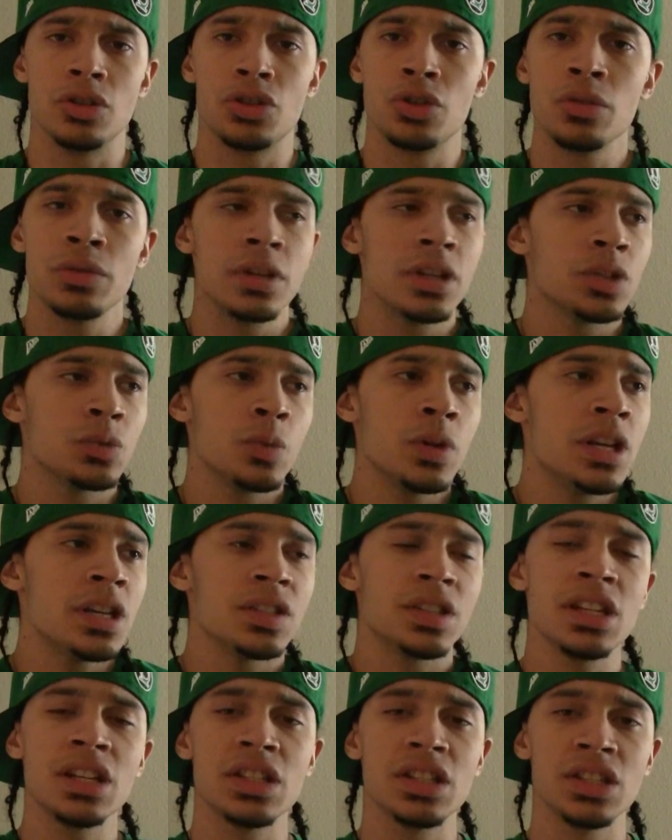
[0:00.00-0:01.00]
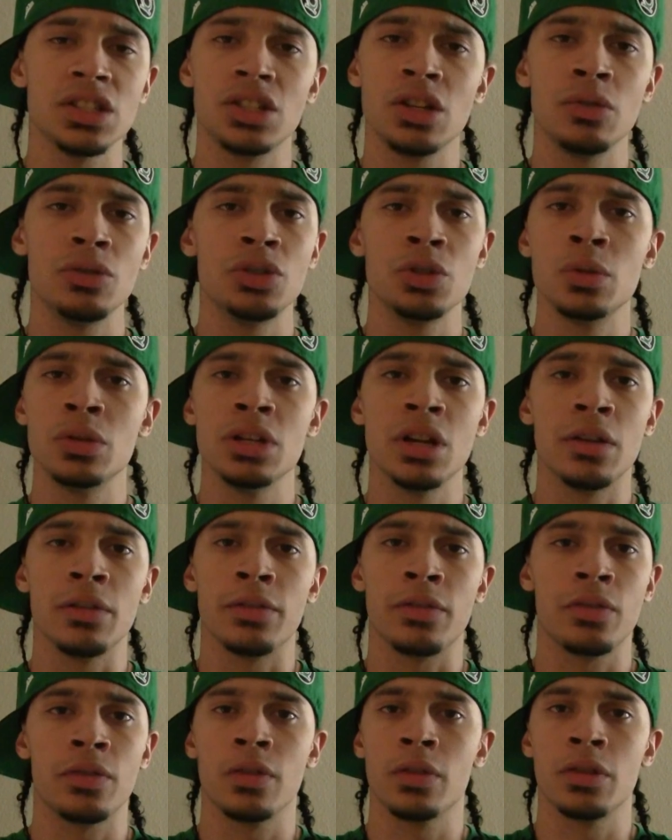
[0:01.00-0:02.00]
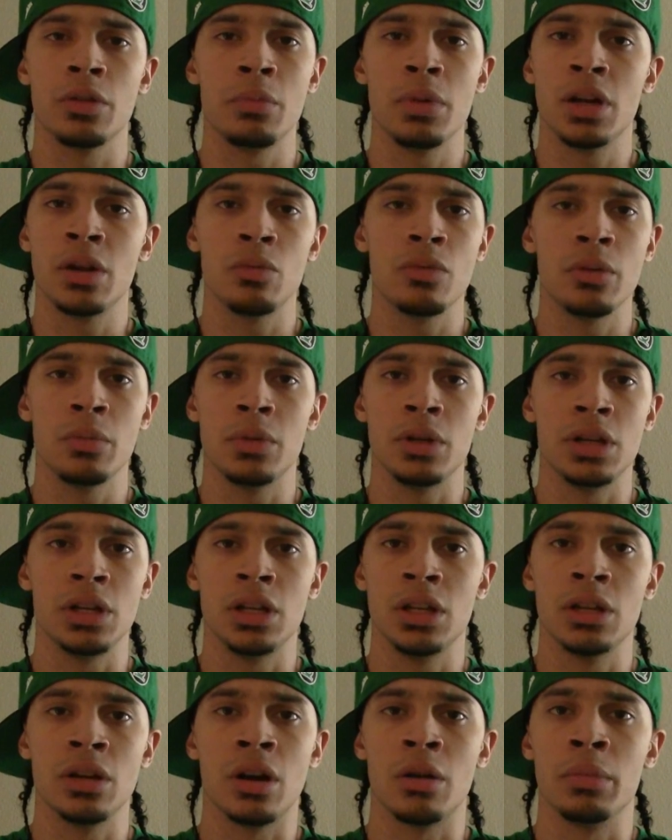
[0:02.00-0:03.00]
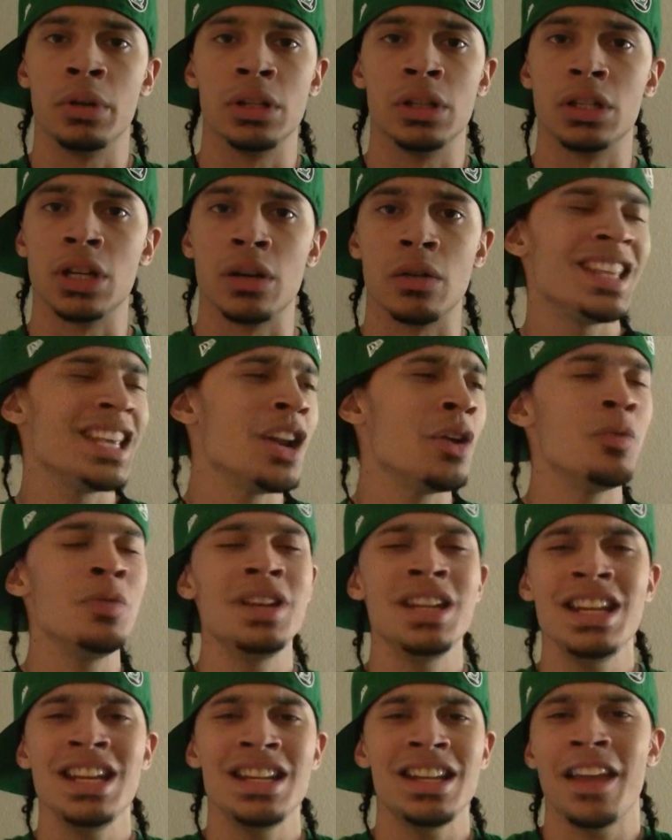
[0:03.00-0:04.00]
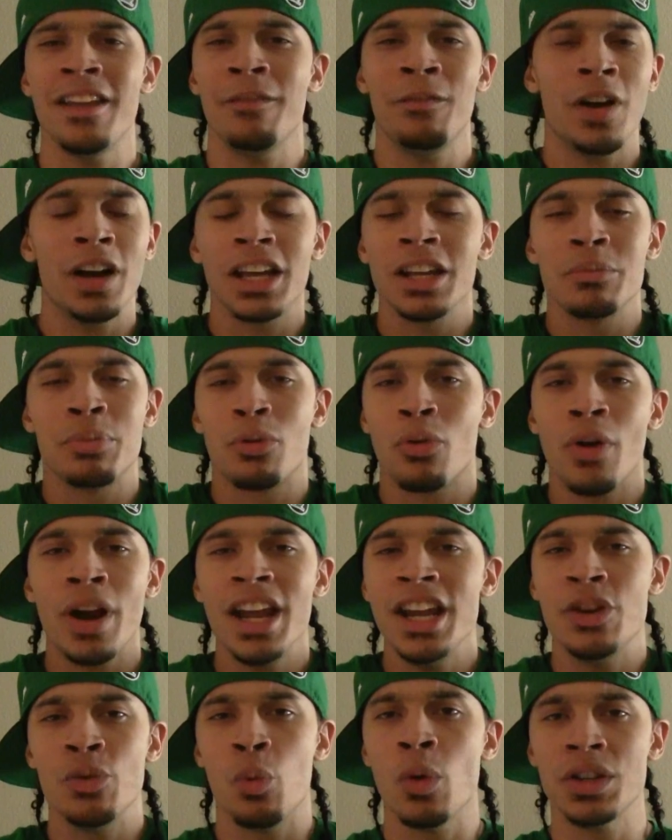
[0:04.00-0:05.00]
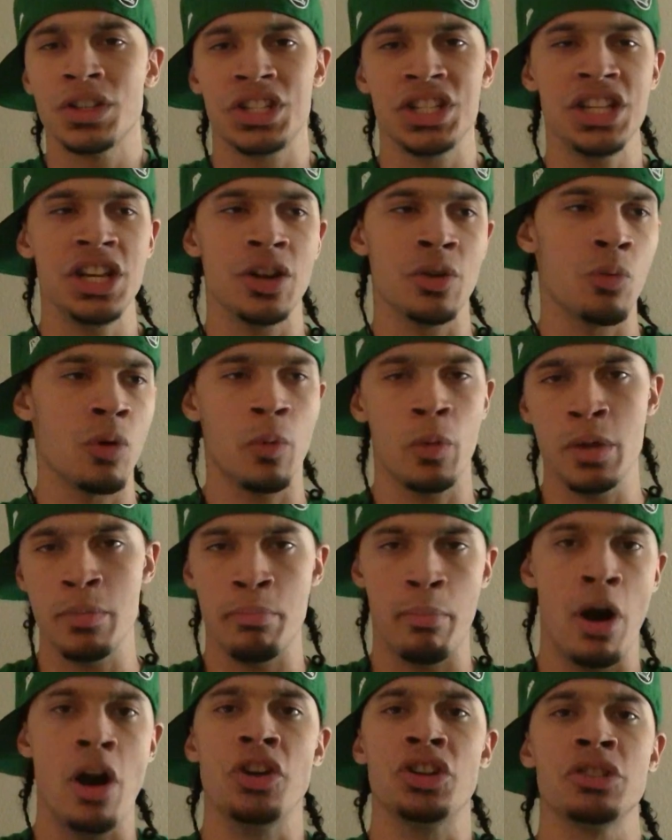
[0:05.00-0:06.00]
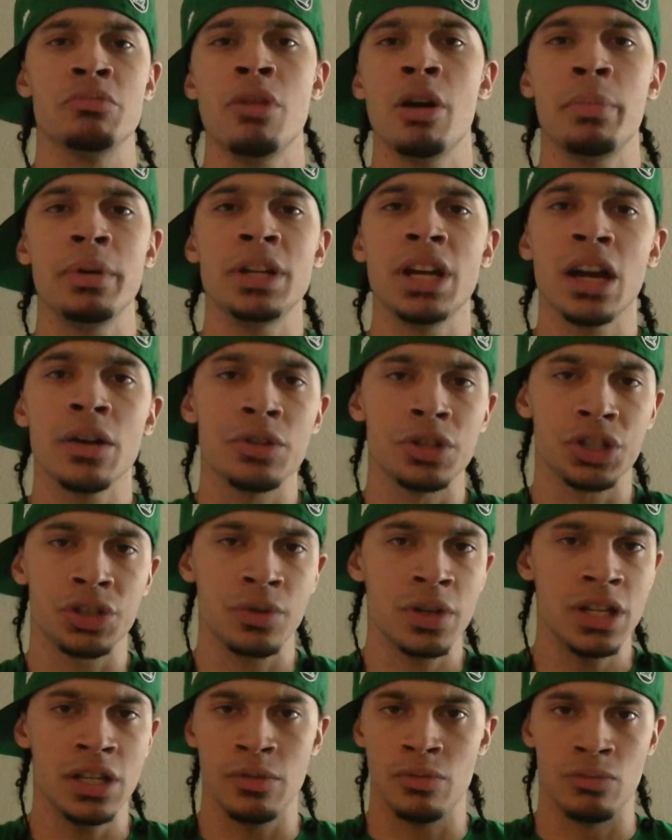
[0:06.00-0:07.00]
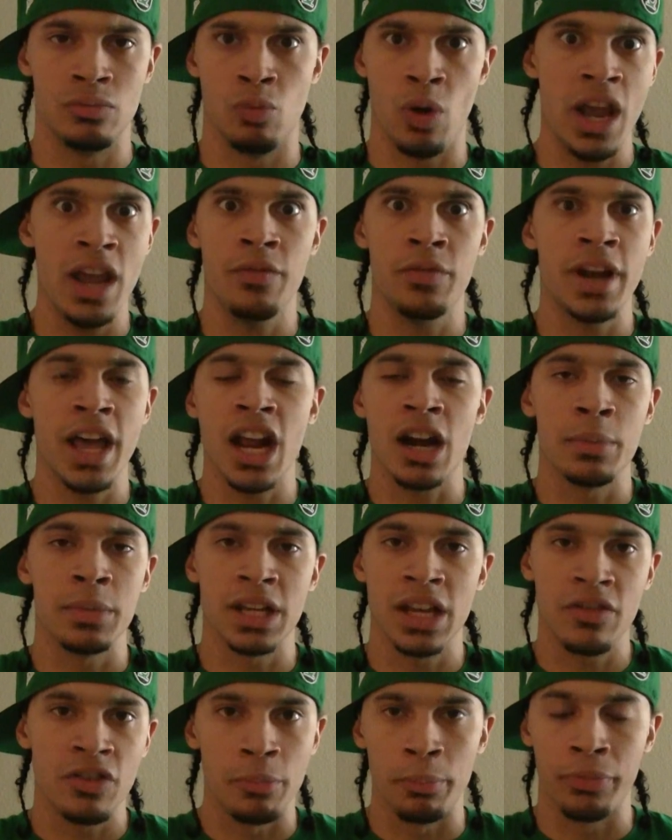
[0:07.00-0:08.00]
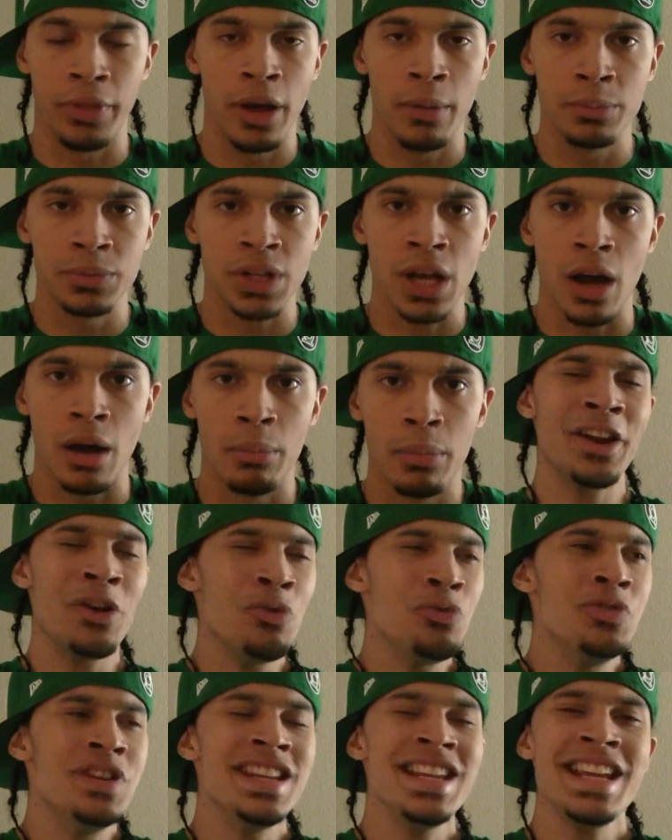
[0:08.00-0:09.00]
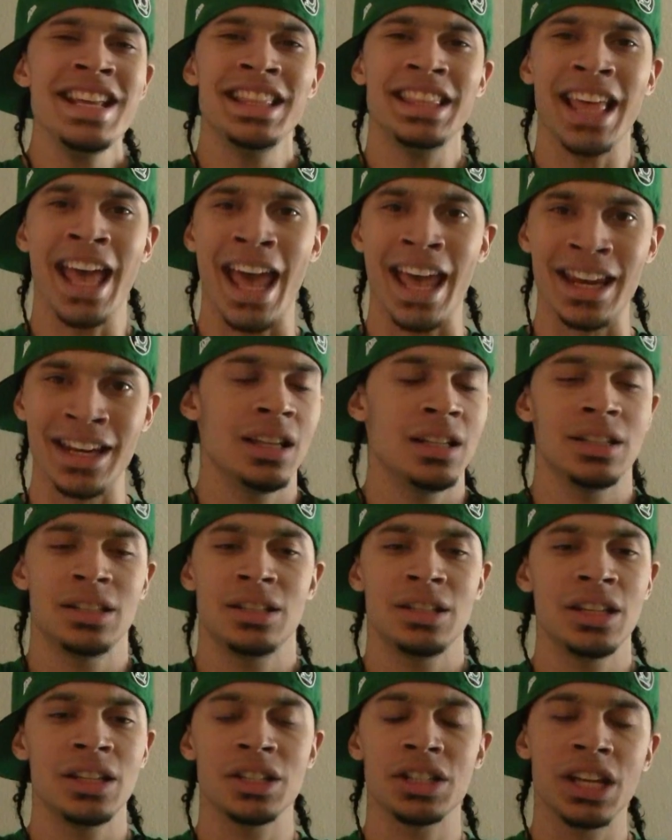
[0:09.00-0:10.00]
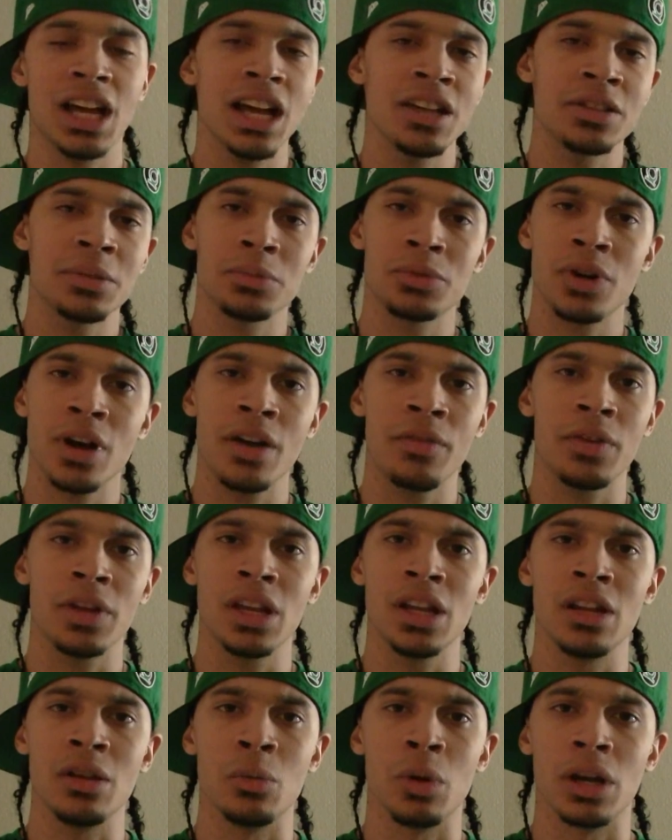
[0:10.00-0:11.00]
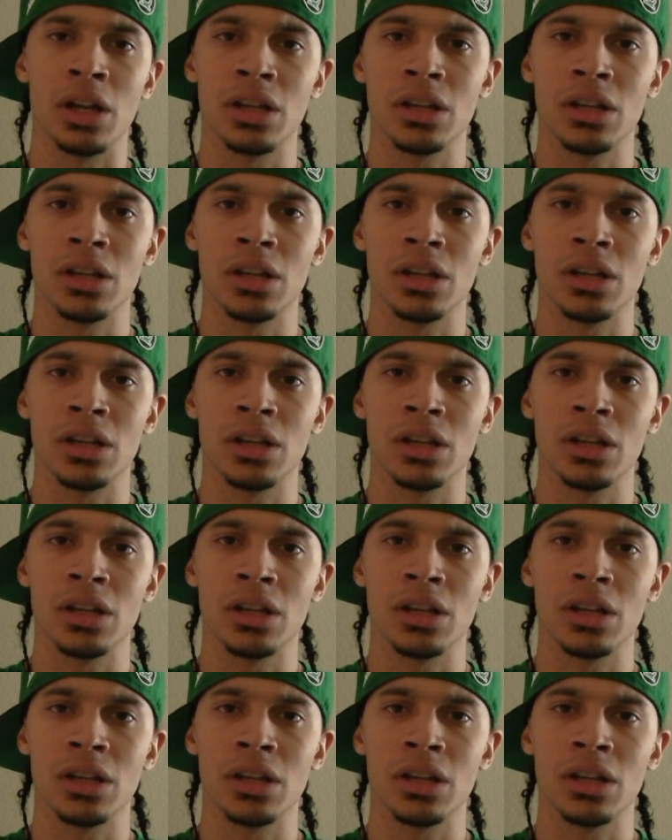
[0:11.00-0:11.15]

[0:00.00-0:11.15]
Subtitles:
truth is, we as citizens don't do enough for the men and women in our military. They don't need a fucking parade once a year where we march them up and down the street, waving at them and giving them thumbs up. They don't need that. That shit ties up traffic anyway.